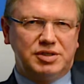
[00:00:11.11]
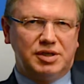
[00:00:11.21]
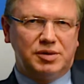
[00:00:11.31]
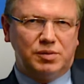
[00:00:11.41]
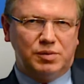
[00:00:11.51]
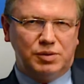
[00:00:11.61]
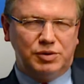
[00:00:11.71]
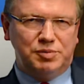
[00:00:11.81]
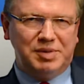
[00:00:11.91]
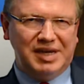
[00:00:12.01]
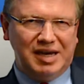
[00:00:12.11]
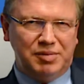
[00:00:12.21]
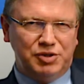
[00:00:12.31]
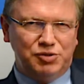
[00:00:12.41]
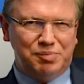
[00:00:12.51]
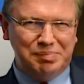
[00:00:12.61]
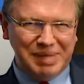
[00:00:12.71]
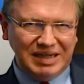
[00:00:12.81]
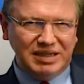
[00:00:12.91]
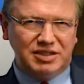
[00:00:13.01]
would be able to
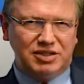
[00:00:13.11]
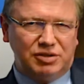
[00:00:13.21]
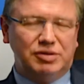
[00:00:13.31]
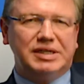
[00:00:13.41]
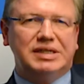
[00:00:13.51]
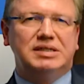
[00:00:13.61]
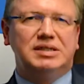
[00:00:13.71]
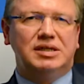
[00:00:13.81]
build on it